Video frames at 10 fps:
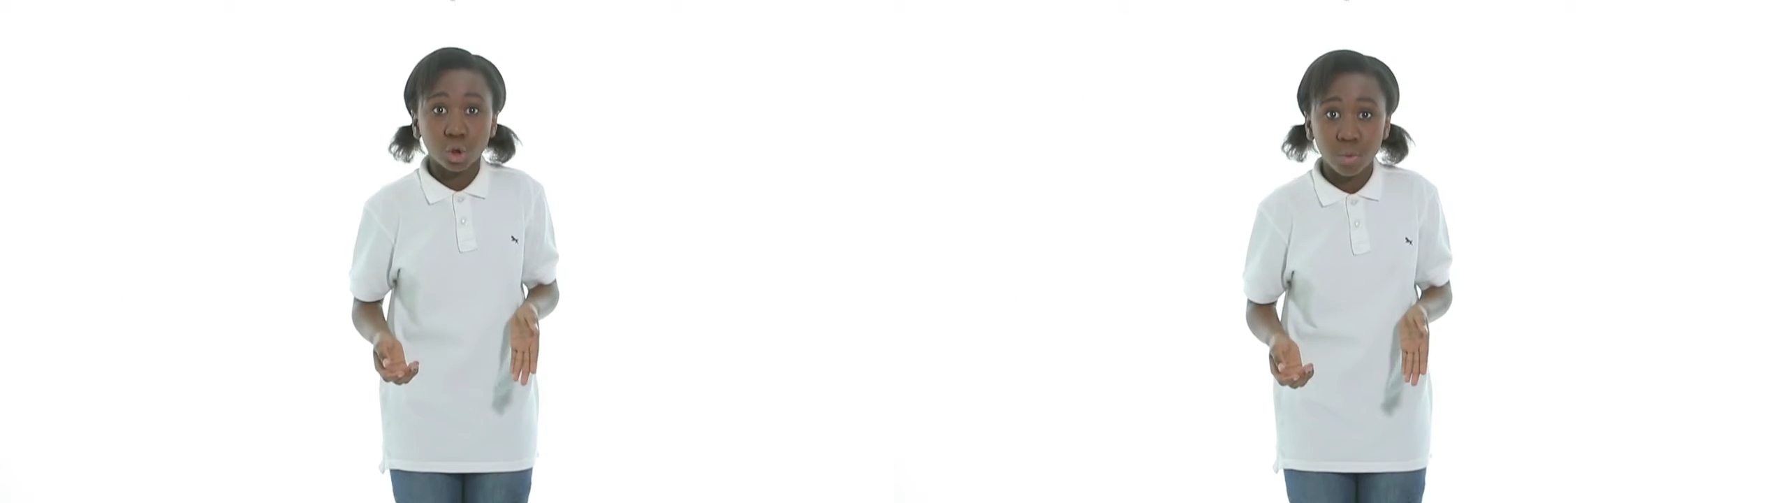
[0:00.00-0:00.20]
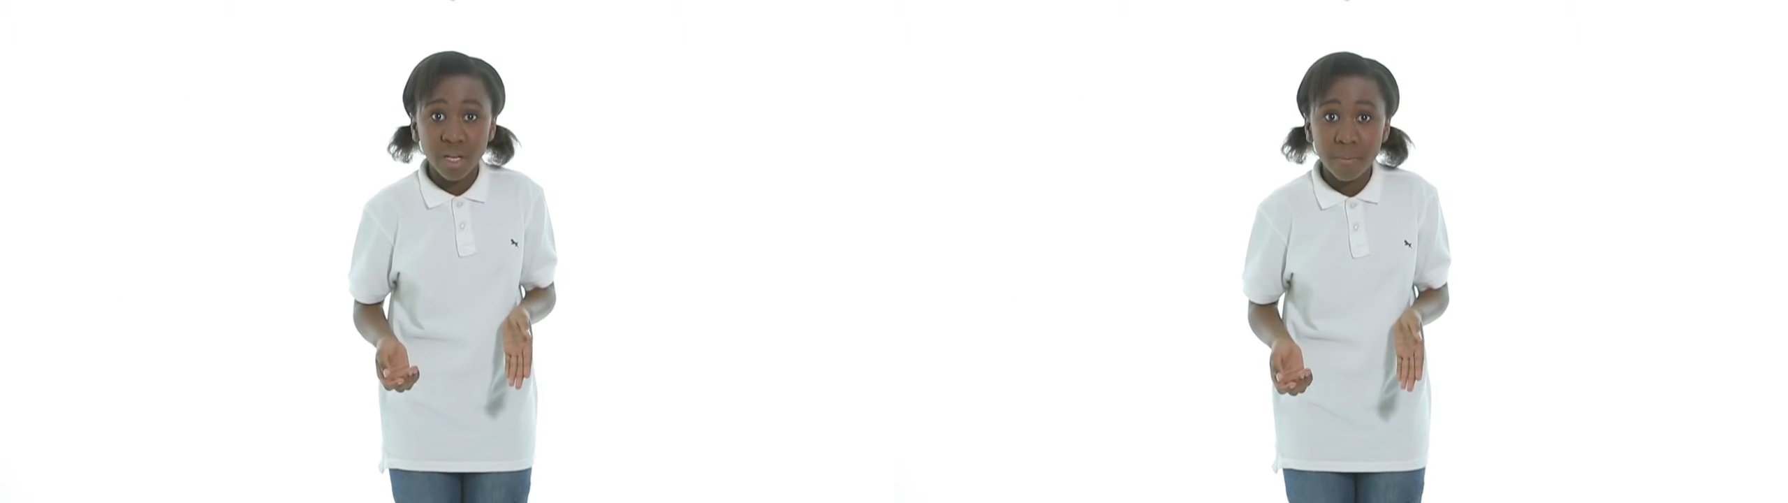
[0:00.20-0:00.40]

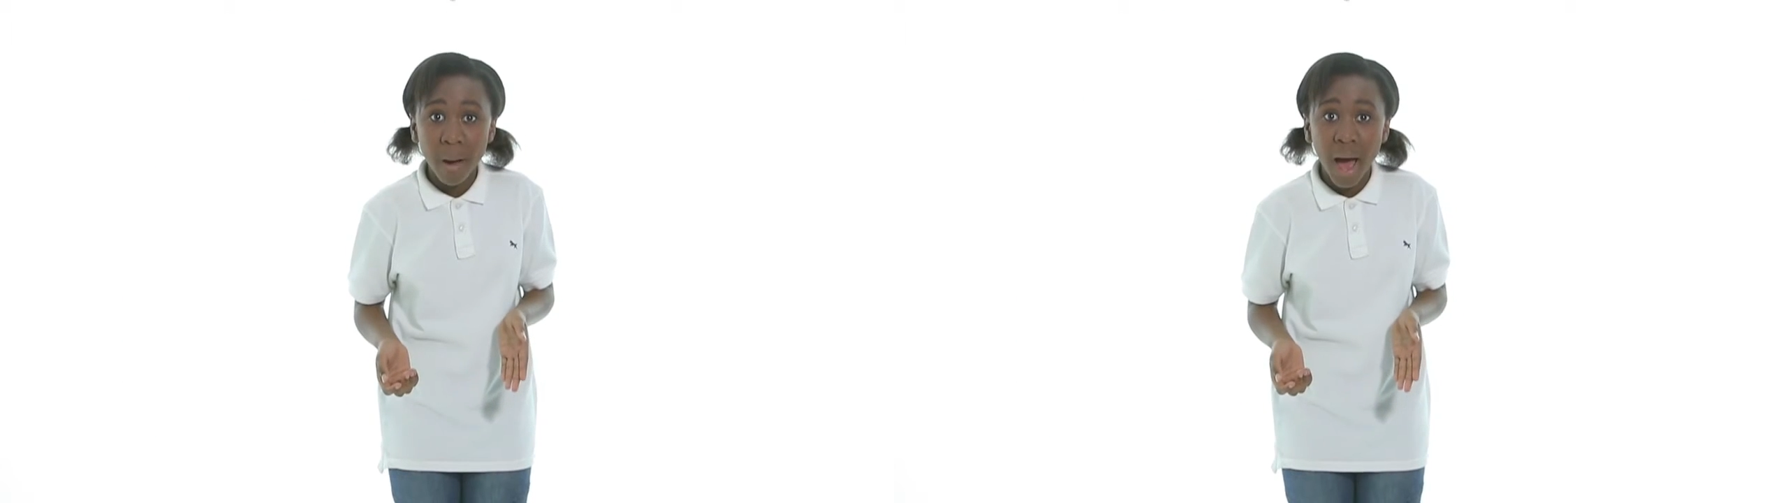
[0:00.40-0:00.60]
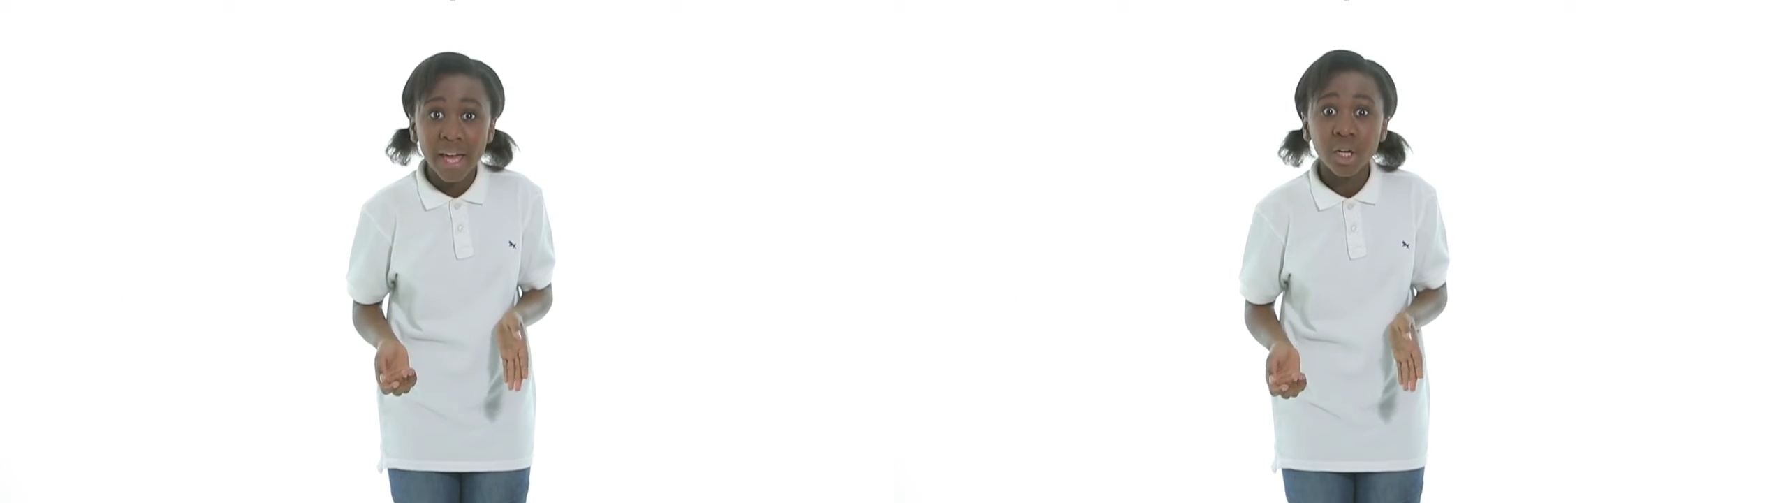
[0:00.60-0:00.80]
sweetie
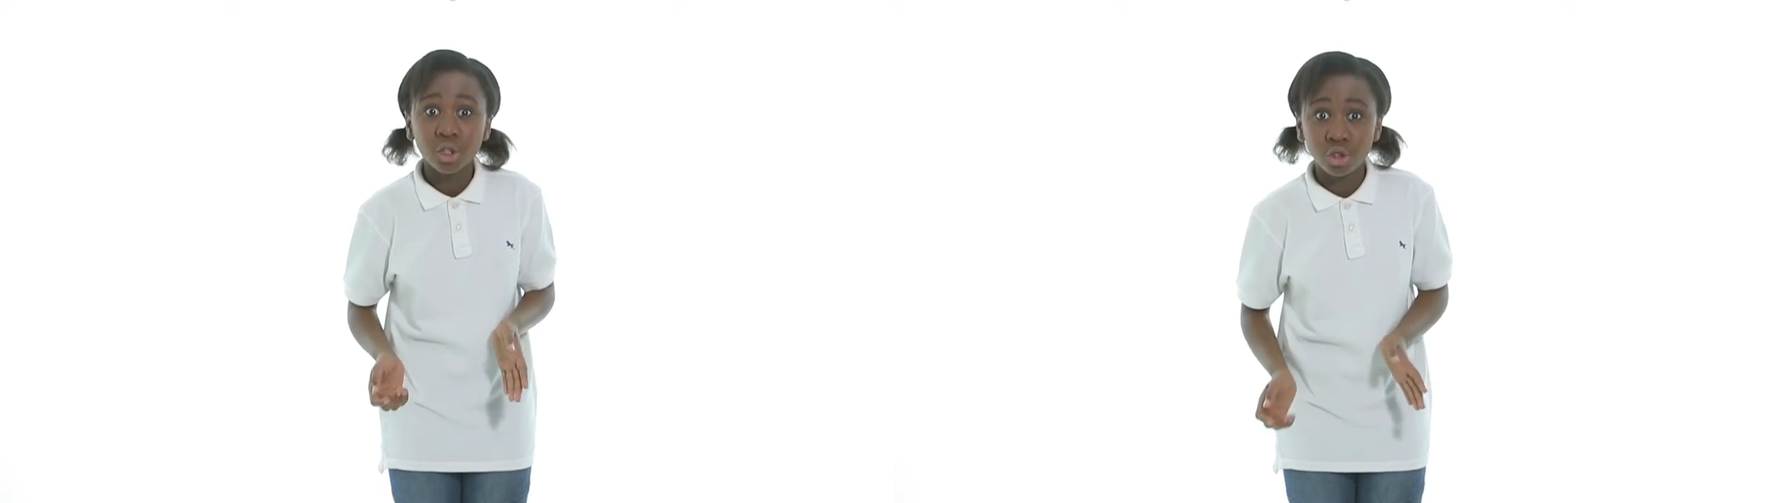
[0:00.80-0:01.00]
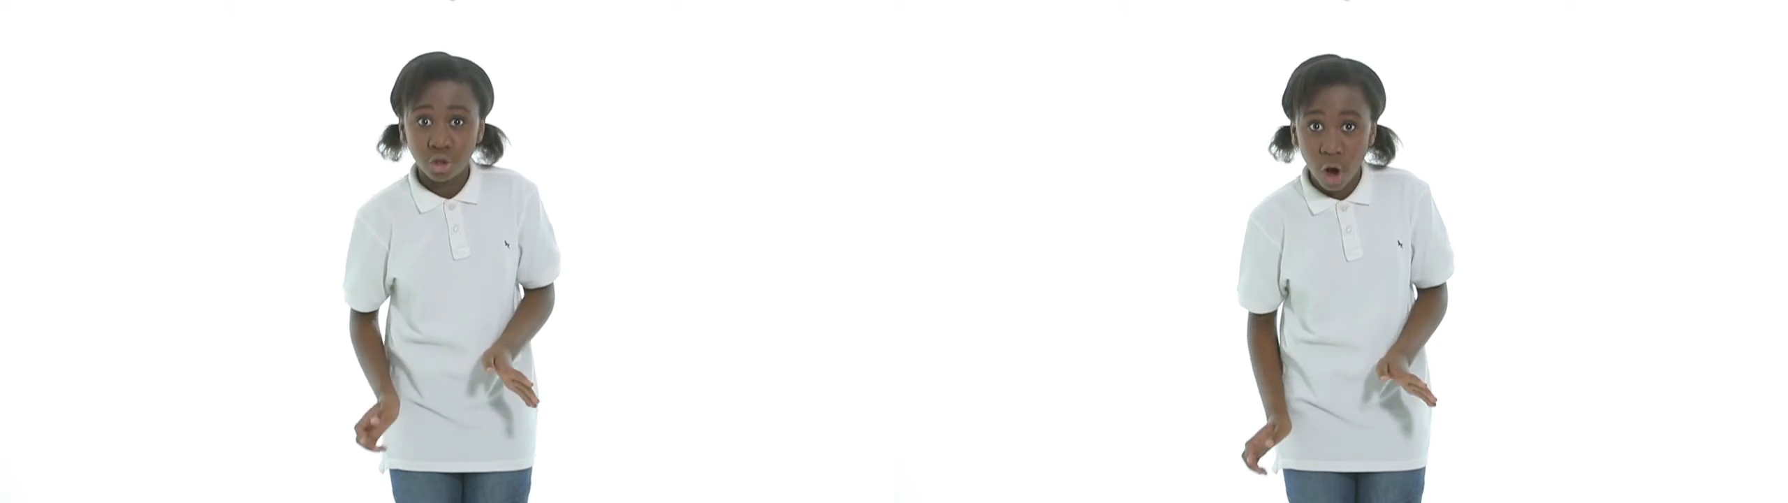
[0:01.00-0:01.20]
pie,
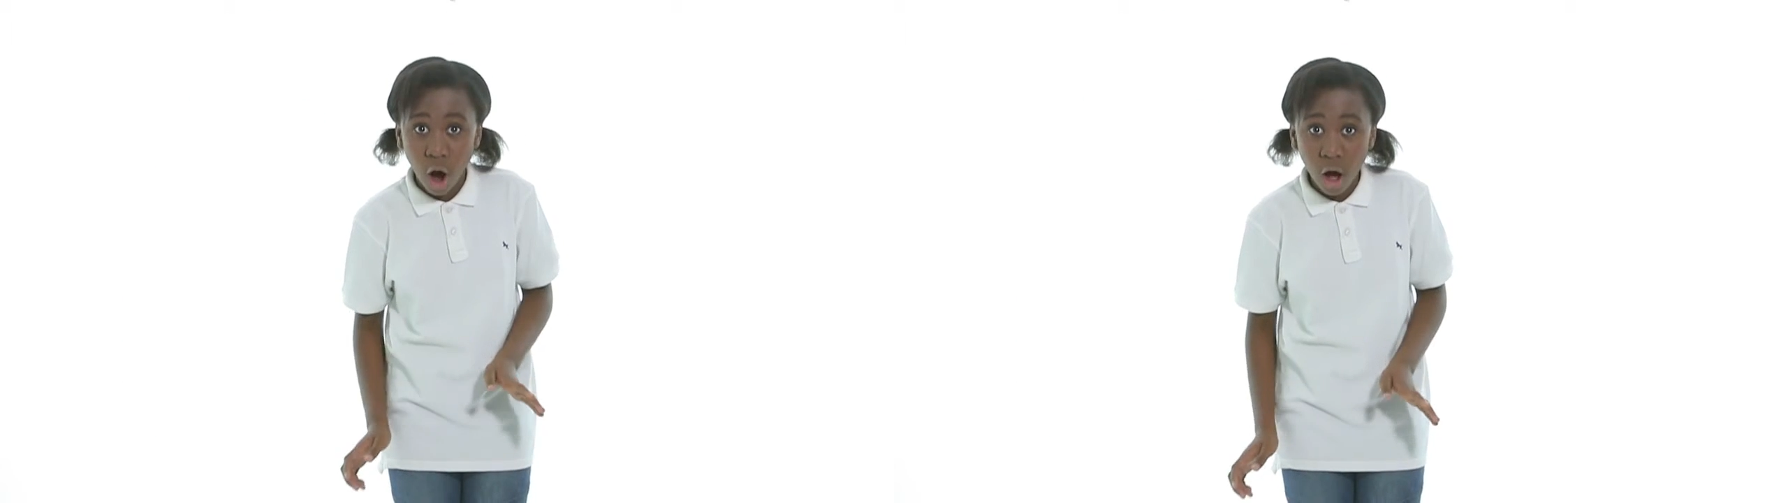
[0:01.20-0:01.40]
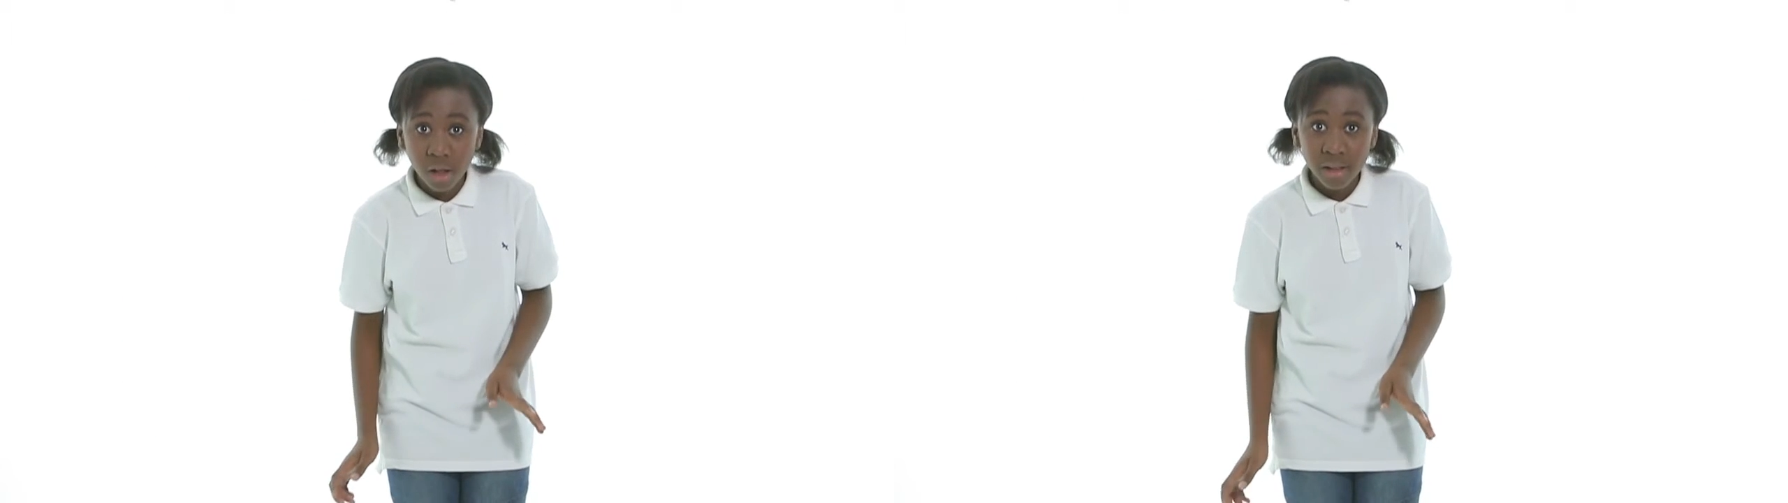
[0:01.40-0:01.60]

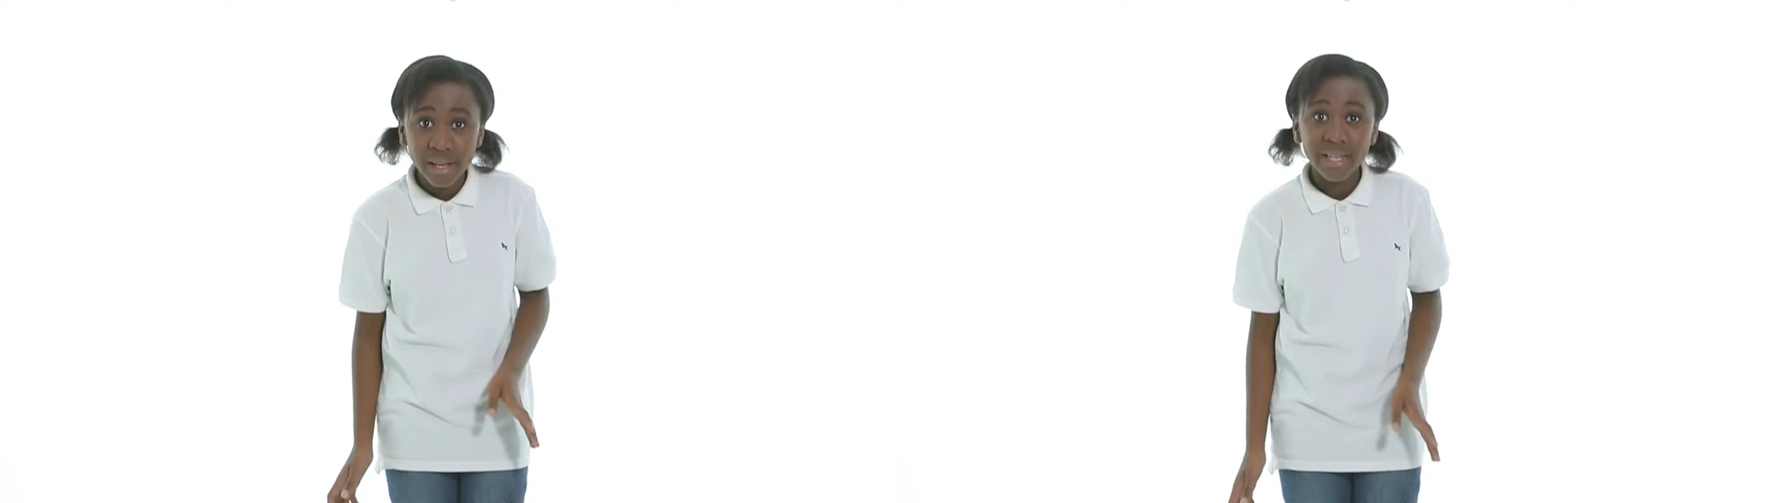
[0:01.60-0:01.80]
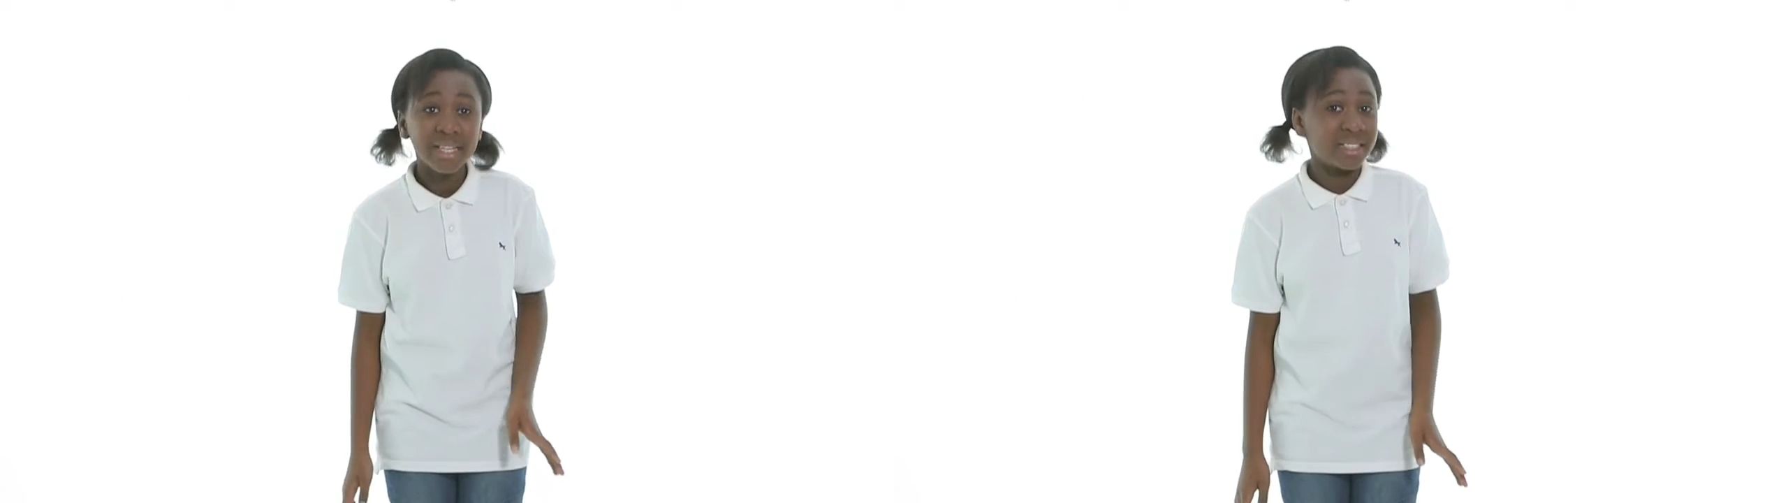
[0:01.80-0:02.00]
doll